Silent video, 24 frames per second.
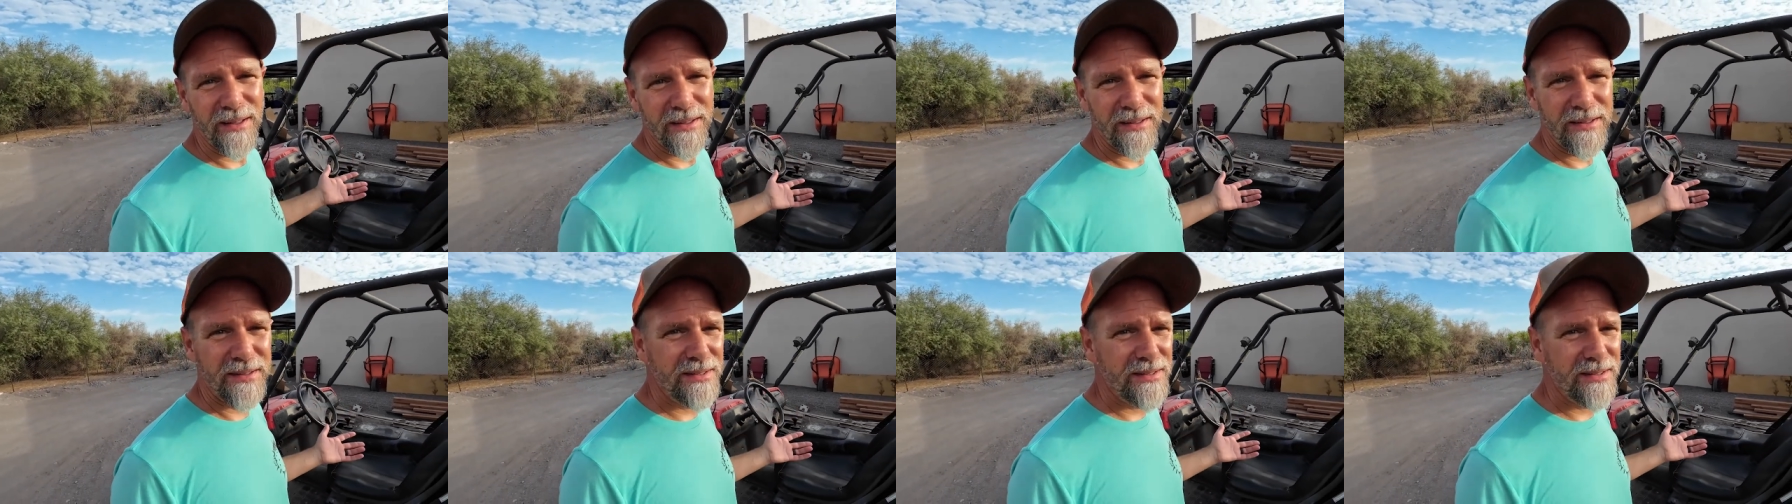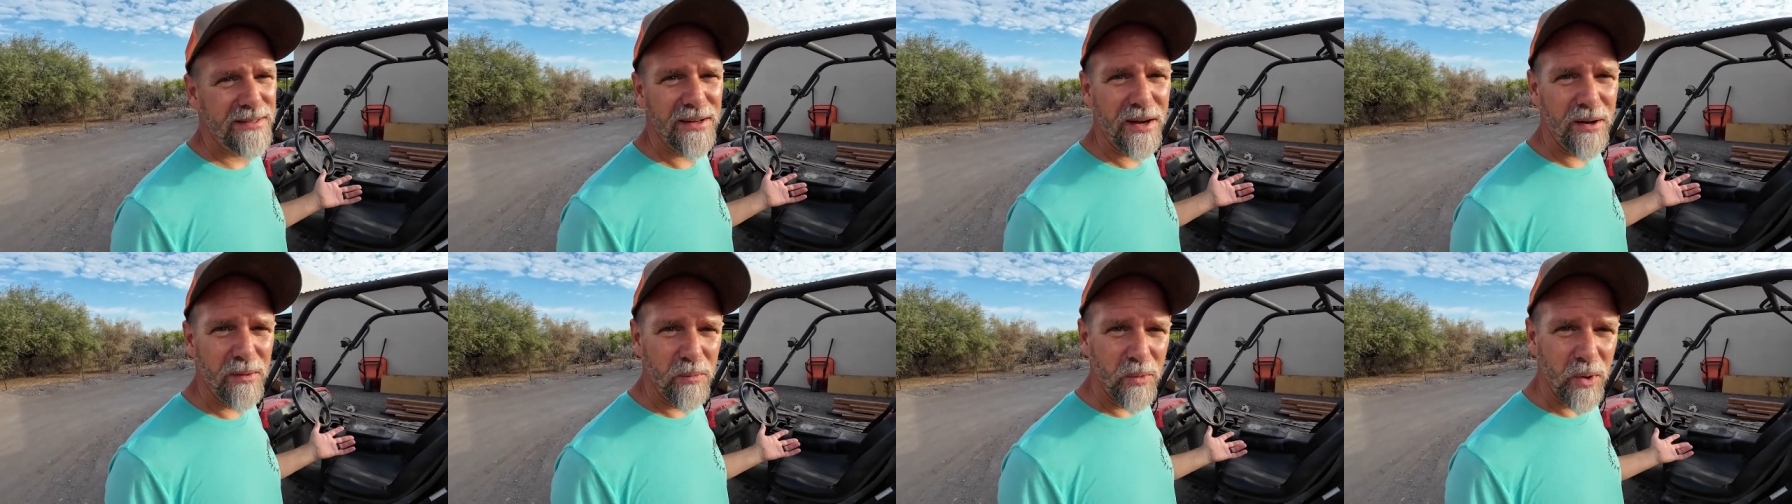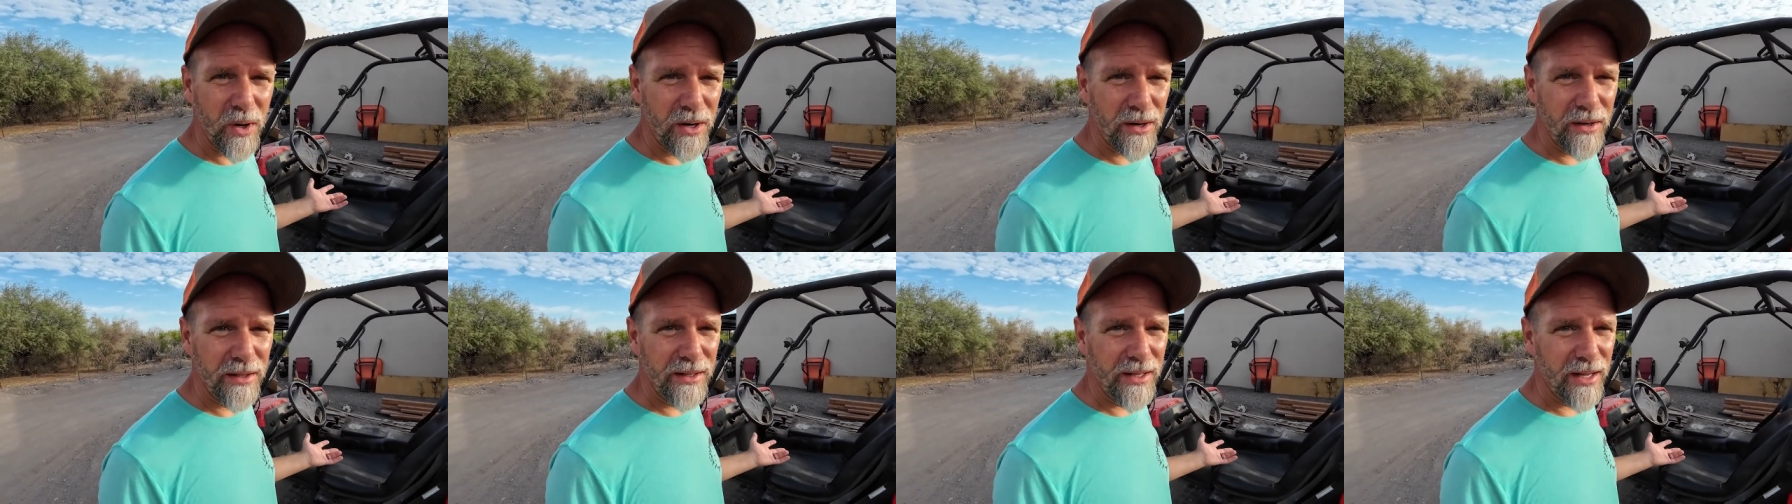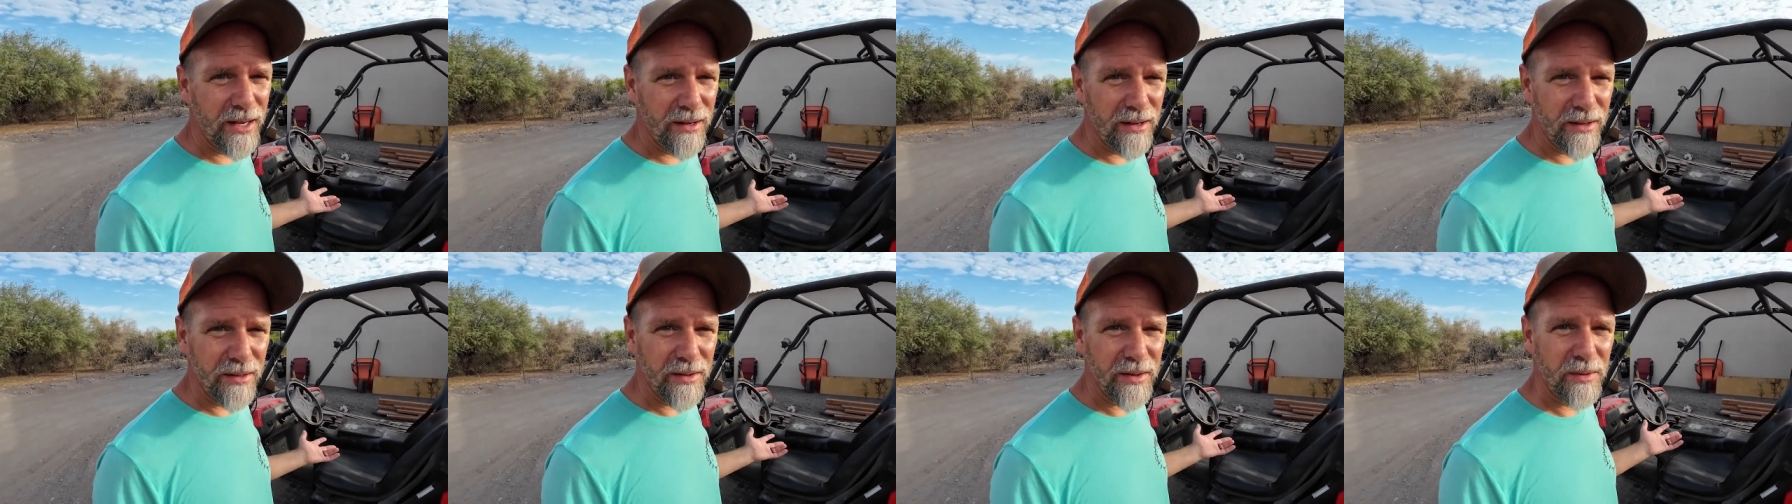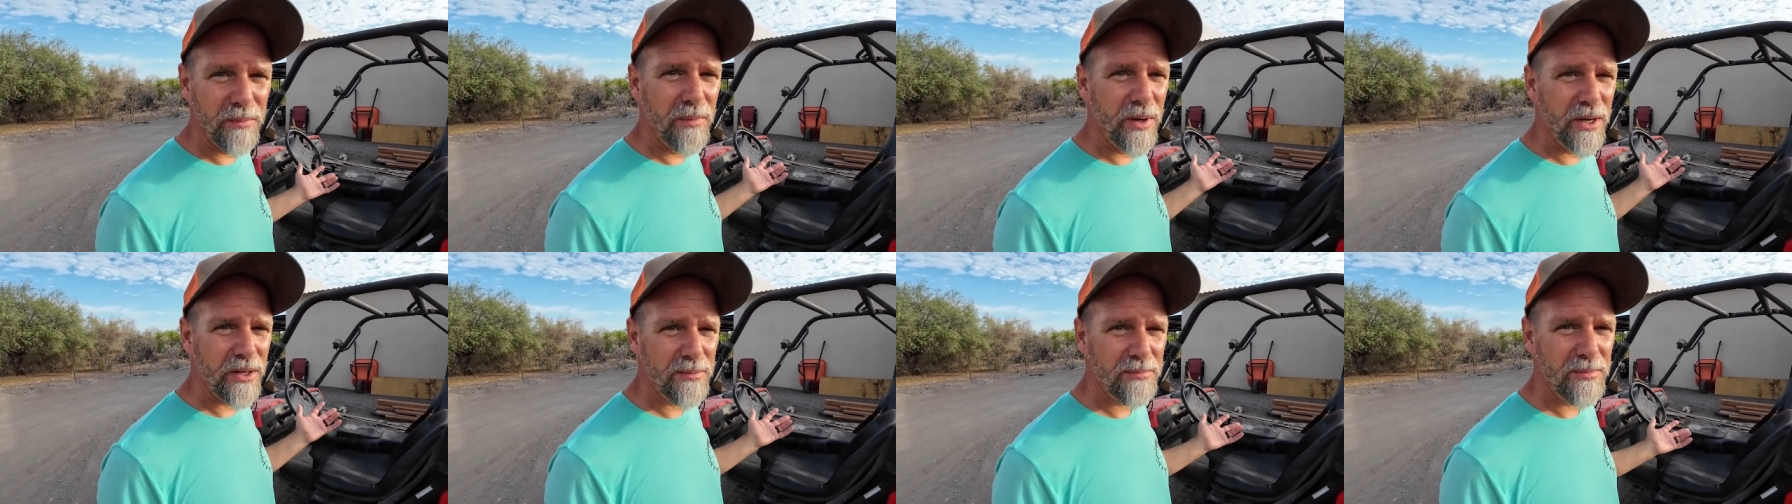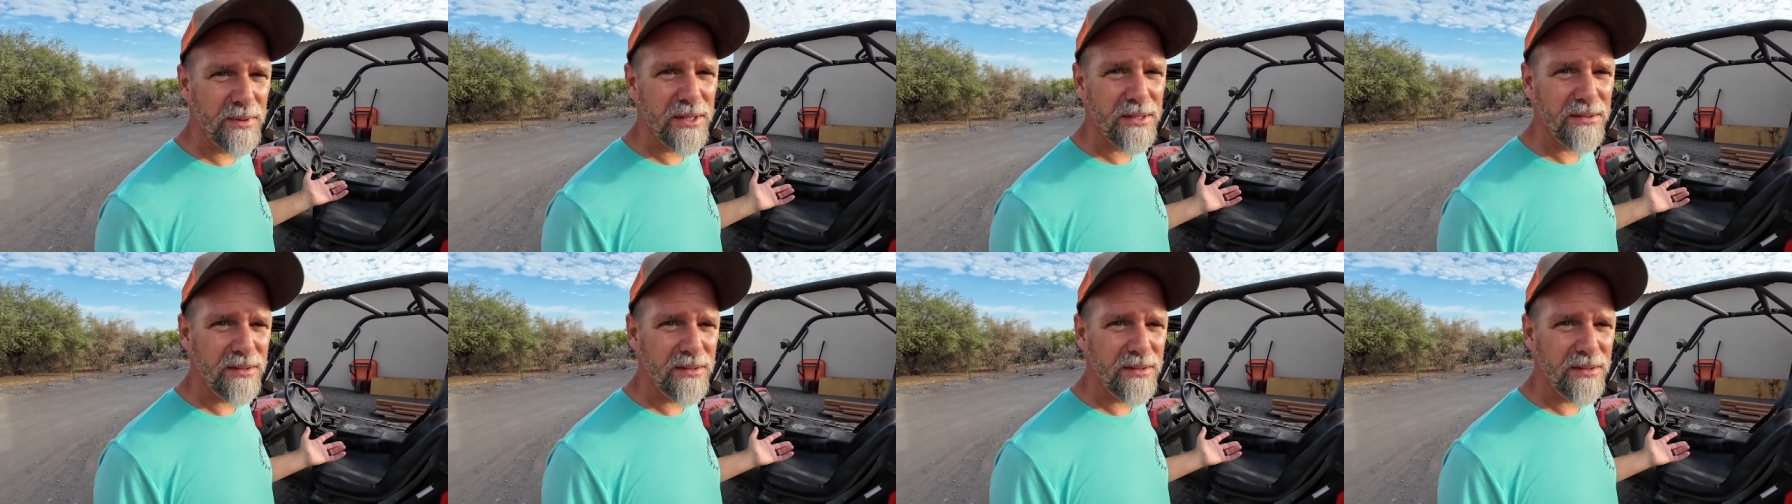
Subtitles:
somewhere in there must be